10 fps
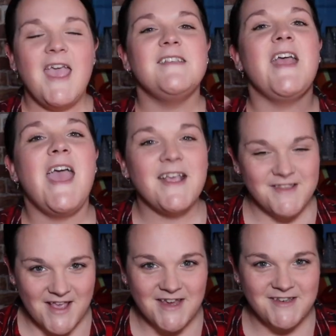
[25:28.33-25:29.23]
Is it
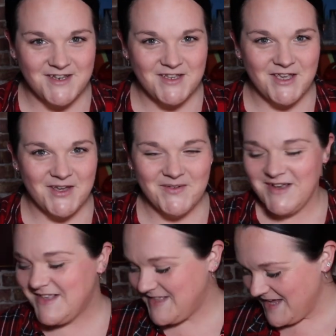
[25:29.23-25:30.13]
exciting you
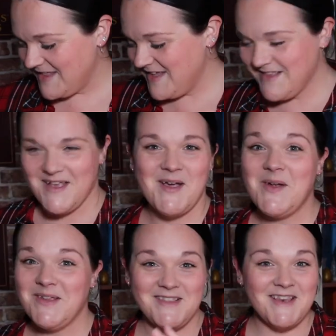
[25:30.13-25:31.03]
seeing these? I
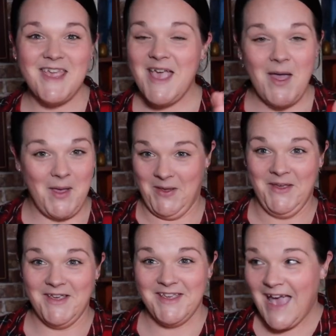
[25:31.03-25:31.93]
honestly,
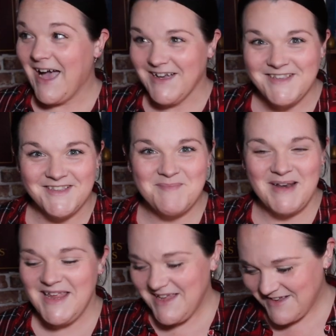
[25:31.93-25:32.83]
yes,
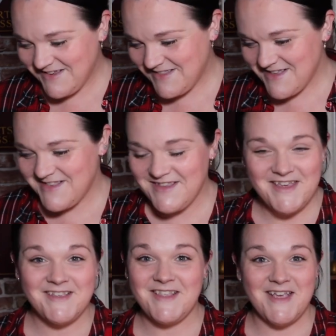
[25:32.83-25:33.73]
please. This
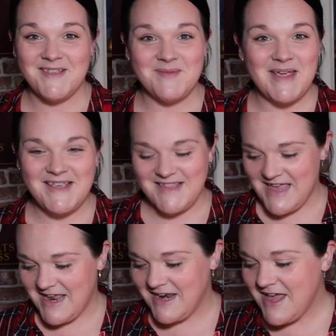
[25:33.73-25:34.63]
tea set is
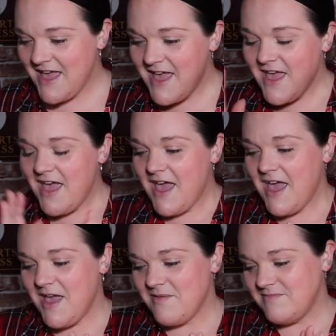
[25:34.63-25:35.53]
amazing.
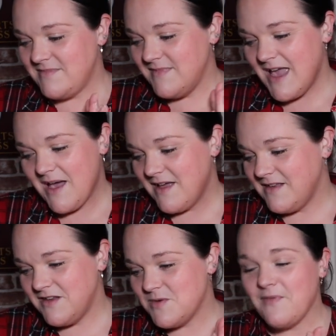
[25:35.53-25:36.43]
Did
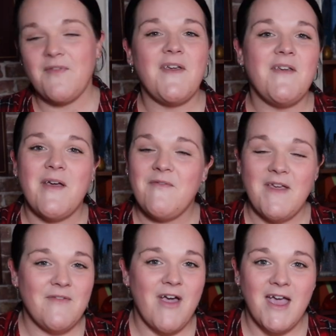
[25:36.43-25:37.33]
you have a
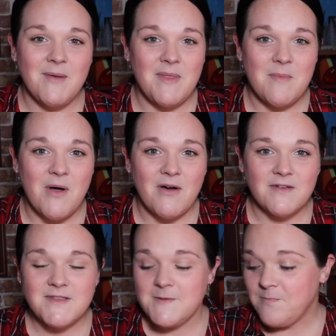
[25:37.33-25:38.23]
favorite item in the
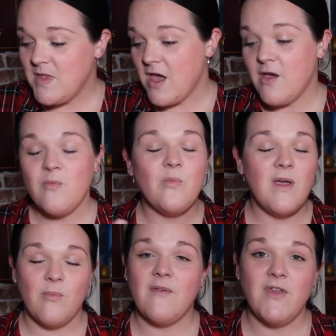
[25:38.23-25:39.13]
box? That
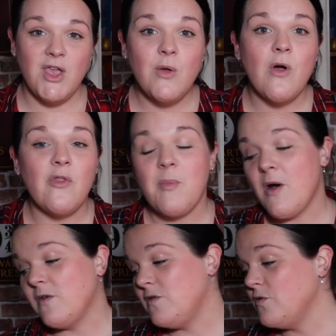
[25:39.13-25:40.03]
whether you got the
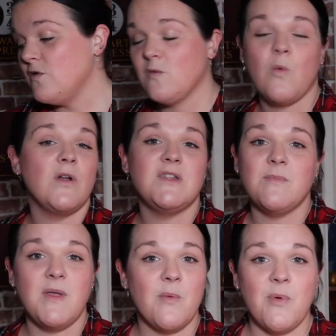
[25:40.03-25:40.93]
box or just
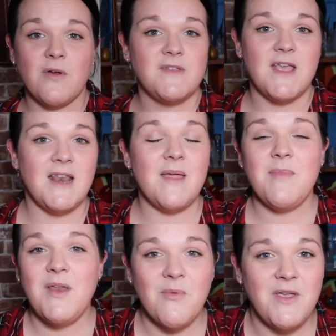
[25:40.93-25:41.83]
watching me unbox it, let
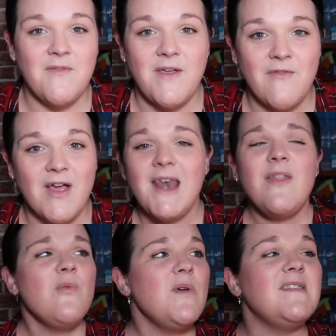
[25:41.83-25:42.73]
me know what your favorite. I
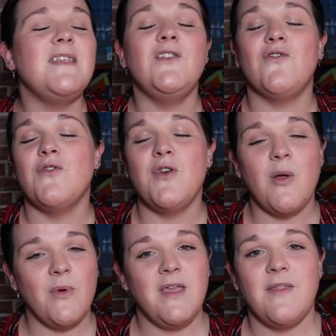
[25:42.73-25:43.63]
let the wizard in trunk
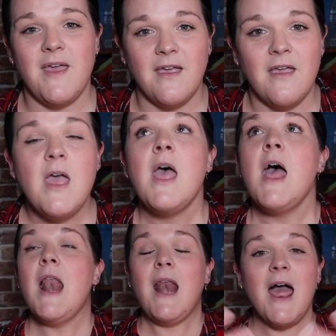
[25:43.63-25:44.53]
know what you think.
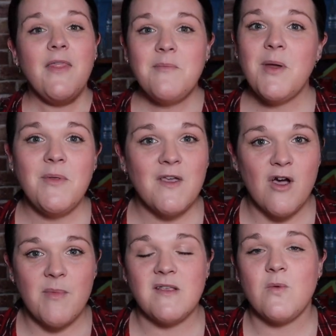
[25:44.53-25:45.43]
Let them know in the
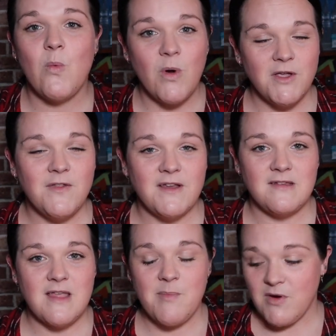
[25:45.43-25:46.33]
comments what you think
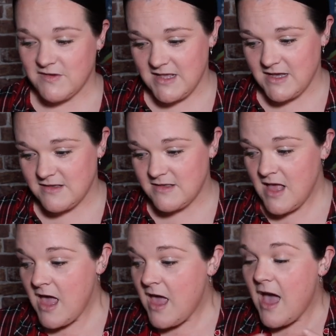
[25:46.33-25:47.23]
to their boxes.
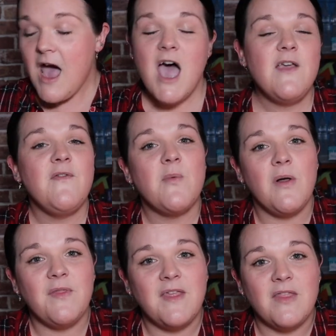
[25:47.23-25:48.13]
I for
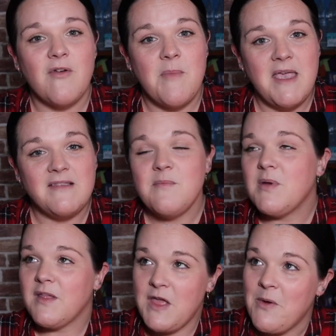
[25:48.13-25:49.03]
one think they're amazing,
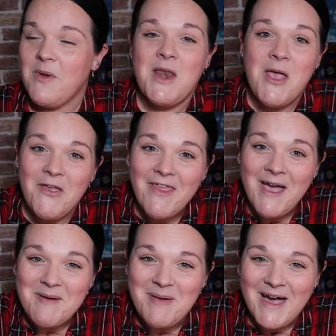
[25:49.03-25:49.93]
but I think we know
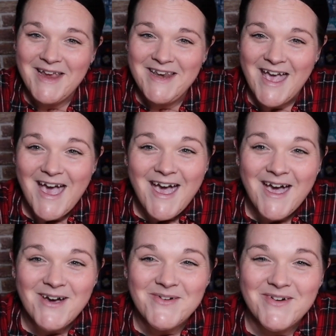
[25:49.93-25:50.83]
that by
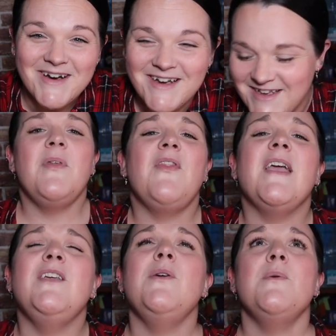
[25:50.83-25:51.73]
now. But
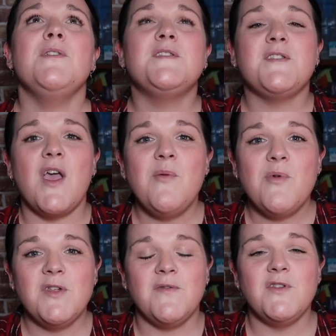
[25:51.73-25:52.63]
thank you so
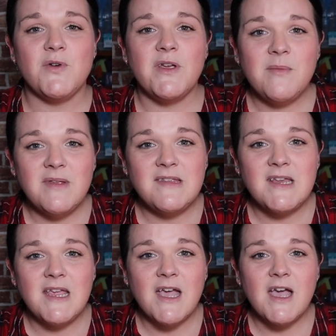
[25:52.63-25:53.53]
much for joining me
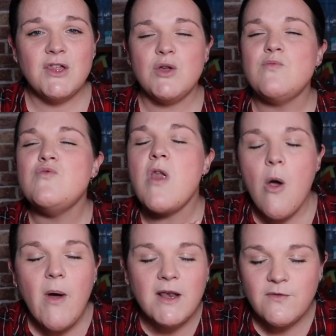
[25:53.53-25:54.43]
today, guys. You
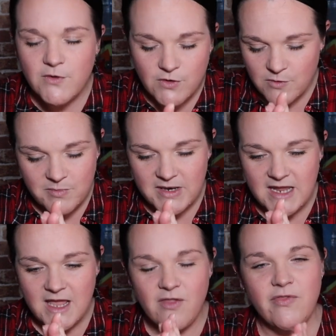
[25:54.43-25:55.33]
know I love your
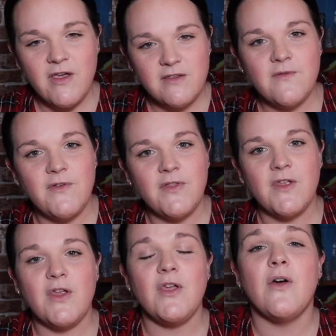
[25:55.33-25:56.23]
company, and those of you
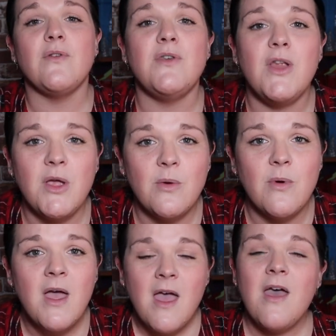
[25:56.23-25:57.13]
that are
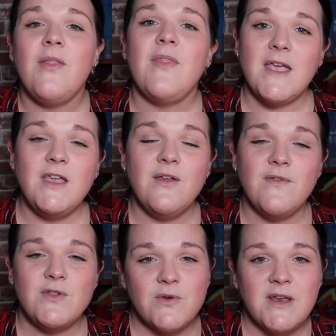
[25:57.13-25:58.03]
new, thank you
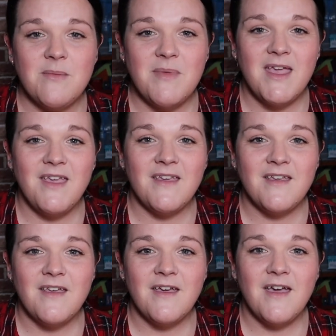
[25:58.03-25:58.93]
for joining me,
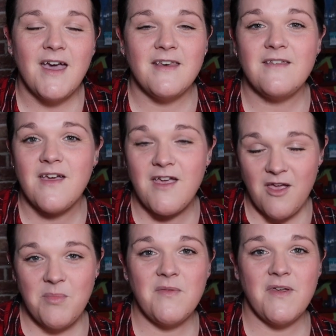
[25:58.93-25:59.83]
and I
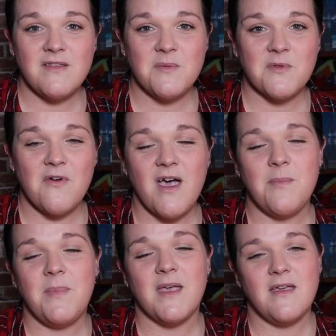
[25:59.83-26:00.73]
hope you've hit
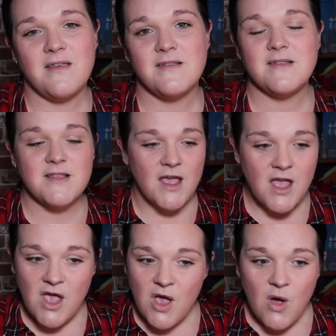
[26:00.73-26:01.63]
subscribe, because
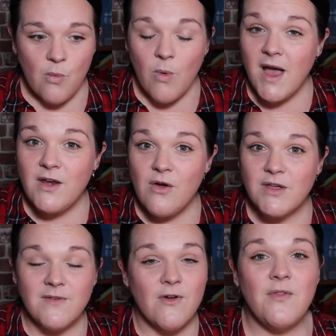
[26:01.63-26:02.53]
why
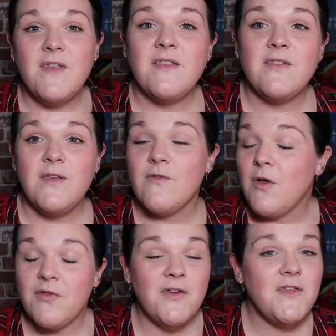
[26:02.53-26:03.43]
not? You've got this. You've
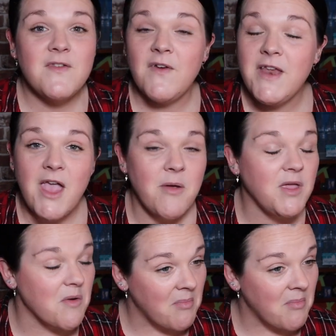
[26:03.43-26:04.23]
got through this video. You